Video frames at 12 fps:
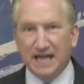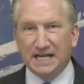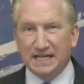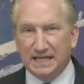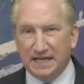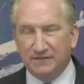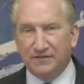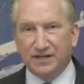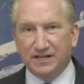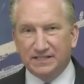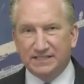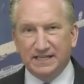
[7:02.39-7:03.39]
giving us
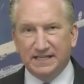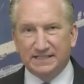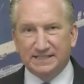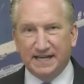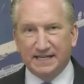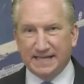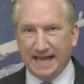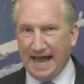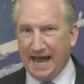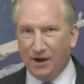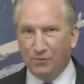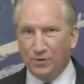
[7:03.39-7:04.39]
the insight as to
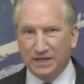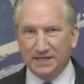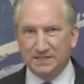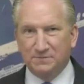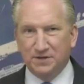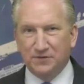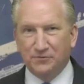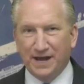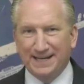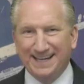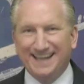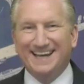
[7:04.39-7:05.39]
how we need to be
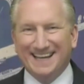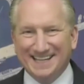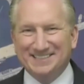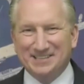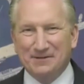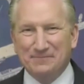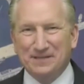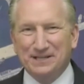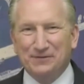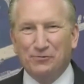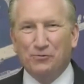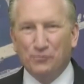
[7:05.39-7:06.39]
ready, is something
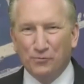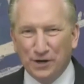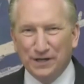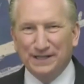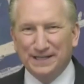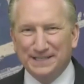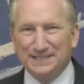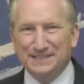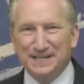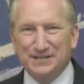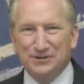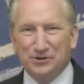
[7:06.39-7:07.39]
that will really
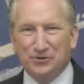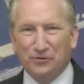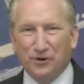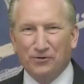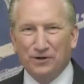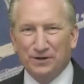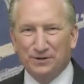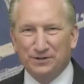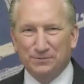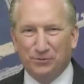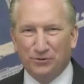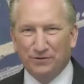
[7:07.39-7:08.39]
continue to grow here at
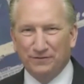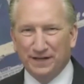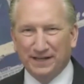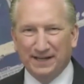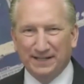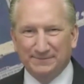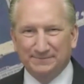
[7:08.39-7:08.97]
the Port of L.A.